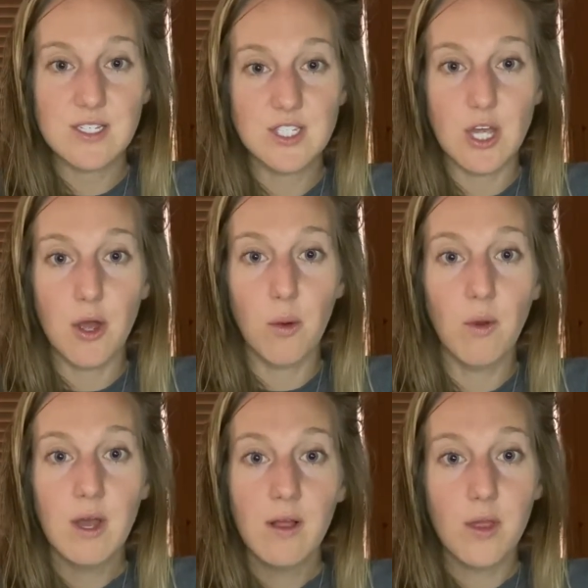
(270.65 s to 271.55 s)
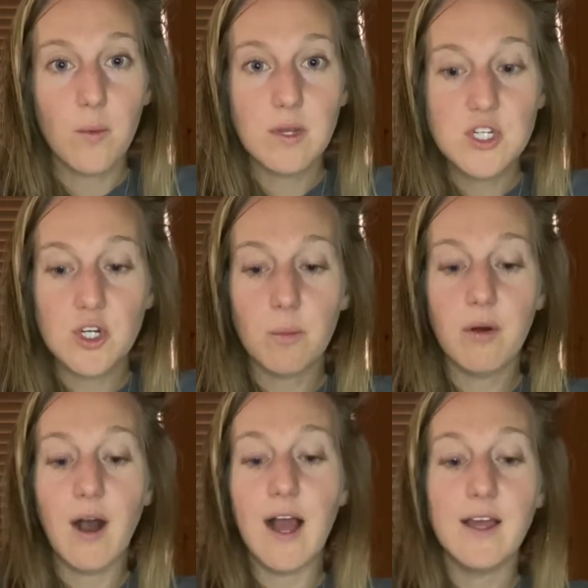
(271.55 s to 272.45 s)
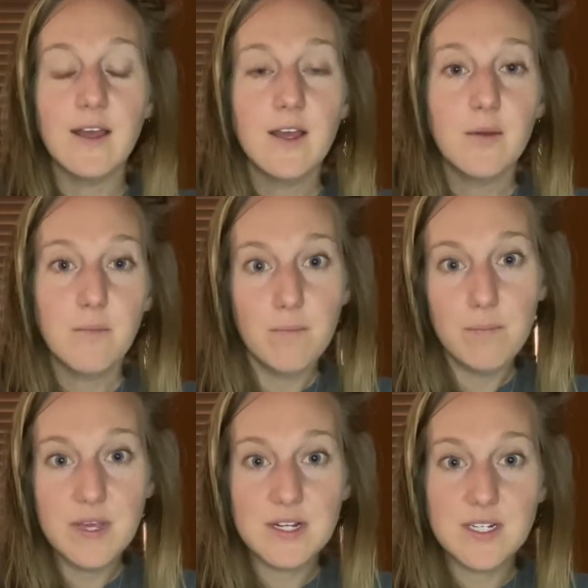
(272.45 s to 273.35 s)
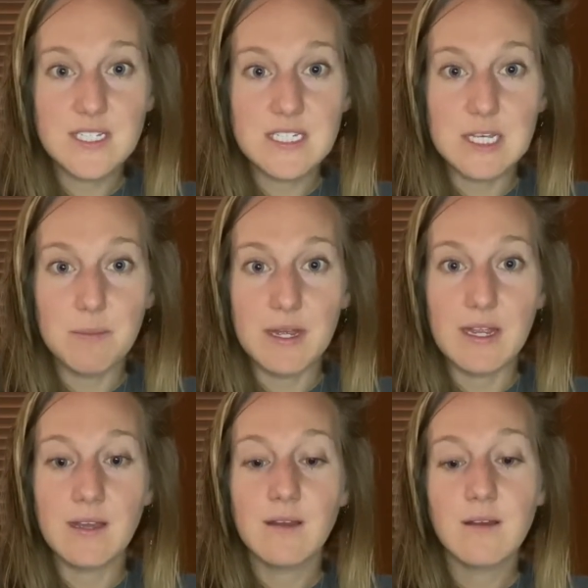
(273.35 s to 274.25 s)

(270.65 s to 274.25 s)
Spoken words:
So the original plot, Peter is sleeping,